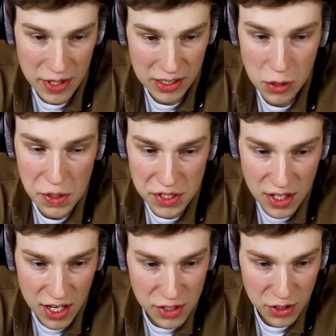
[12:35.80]
but toilet
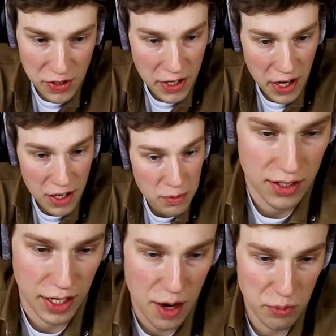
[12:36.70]
stocks are going up.
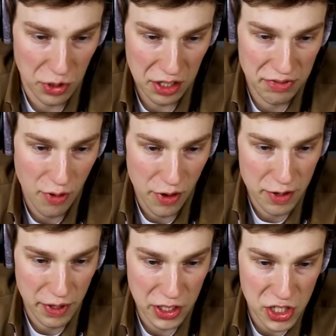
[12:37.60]
Like I'm leaning forward in my